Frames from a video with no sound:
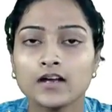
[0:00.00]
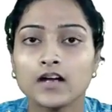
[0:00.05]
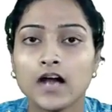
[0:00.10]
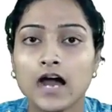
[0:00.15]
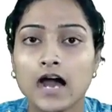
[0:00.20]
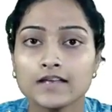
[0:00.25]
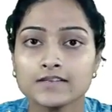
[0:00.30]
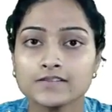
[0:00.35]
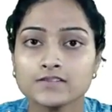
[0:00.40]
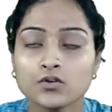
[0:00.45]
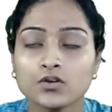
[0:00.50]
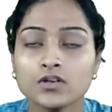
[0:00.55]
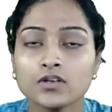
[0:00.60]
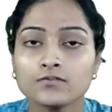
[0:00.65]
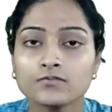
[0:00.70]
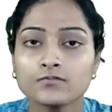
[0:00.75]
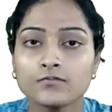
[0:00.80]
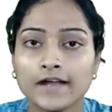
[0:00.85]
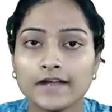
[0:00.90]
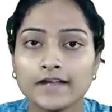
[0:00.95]
asked on
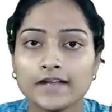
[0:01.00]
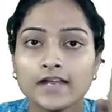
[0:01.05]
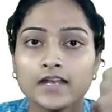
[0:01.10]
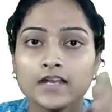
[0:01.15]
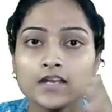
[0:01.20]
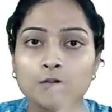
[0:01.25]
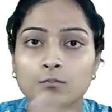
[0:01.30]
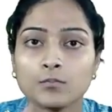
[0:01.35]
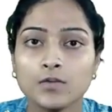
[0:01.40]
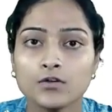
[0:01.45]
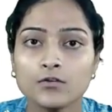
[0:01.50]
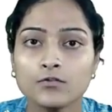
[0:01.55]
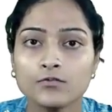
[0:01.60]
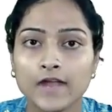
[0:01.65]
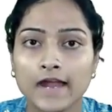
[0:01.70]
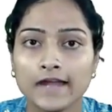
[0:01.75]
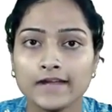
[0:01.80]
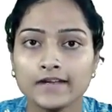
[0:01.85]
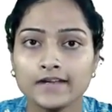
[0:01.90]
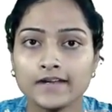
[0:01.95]
finding number of
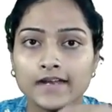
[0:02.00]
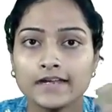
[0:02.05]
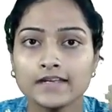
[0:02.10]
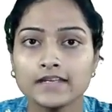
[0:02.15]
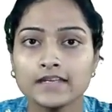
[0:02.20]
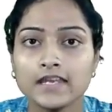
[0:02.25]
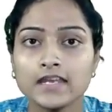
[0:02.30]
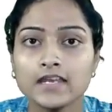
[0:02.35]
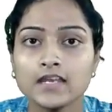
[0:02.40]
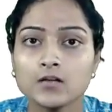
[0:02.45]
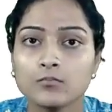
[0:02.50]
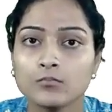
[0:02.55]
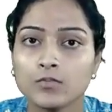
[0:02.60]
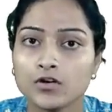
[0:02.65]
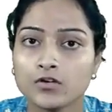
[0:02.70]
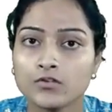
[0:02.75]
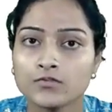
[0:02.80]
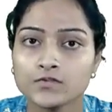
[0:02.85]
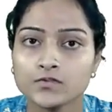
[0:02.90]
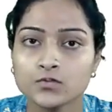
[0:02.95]
candidate key number
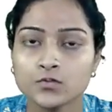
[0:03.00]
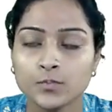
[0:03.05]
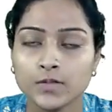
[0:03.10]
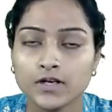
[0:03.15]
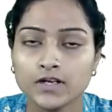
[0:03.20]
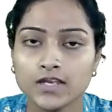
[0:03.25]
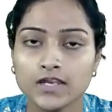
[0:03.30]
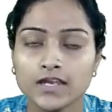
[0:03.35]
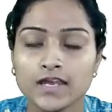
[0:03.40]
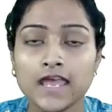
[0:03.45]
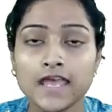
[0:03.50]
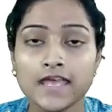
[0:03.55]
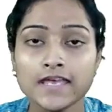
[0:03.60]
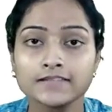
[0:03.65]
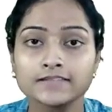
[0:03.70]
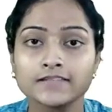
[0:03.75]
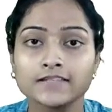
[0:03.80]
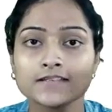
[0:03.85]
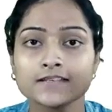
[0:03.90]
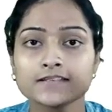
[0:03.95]
of super key
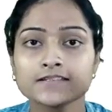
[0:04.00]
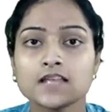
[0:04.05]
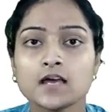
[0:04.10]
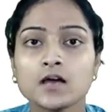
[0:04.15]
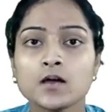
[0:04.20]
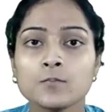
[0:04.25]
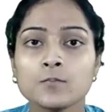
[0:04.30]
this is the